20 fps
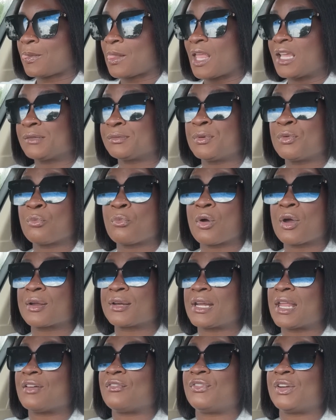it's been
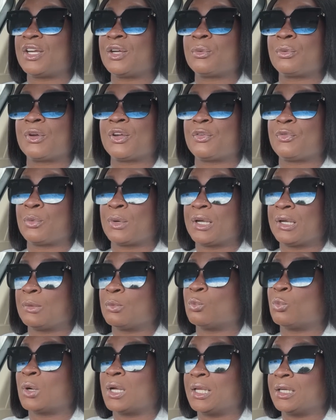working out very very well.
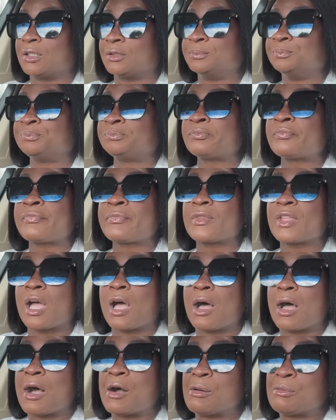well.
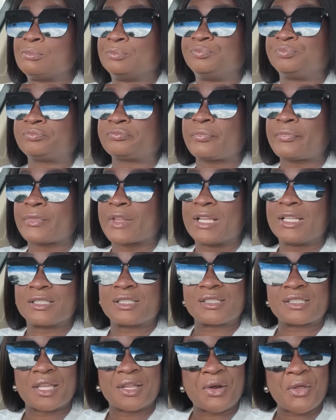Um,
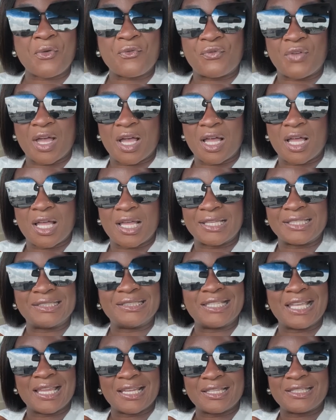instead of uh,
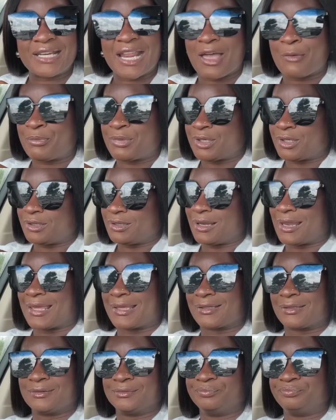yelling, I've been
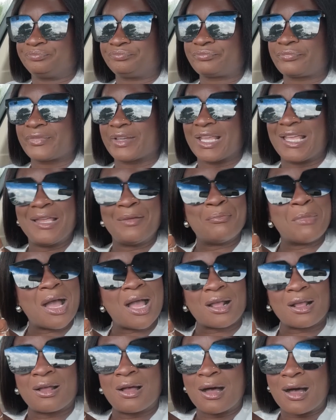like in
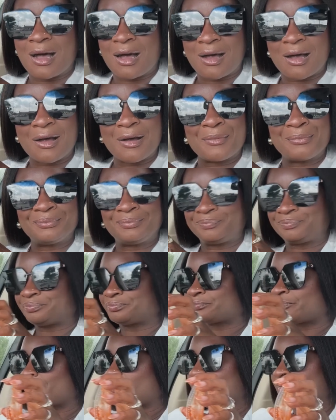my calm
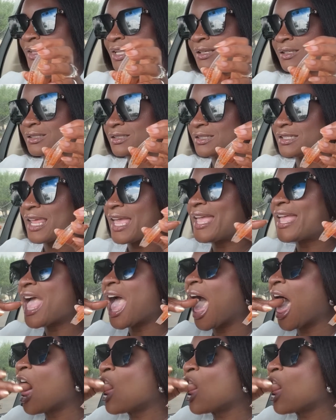state.